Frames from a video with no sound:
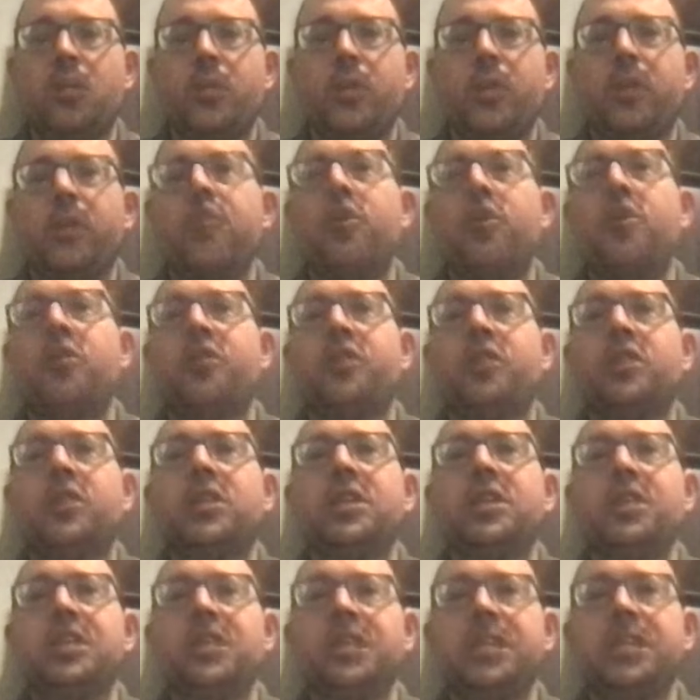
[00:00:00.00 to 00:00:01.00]
We all know the
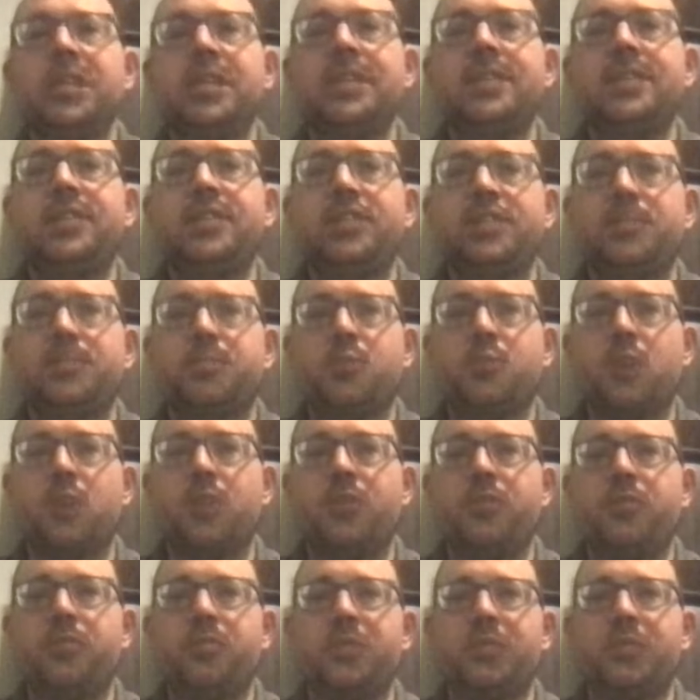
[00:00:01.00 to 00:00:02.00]
lineage. His
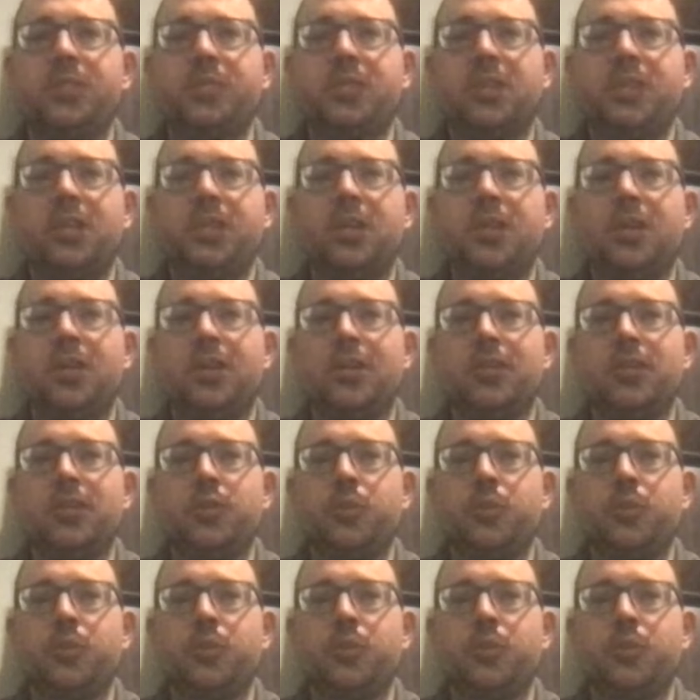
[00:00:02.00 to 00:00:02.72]
brother was a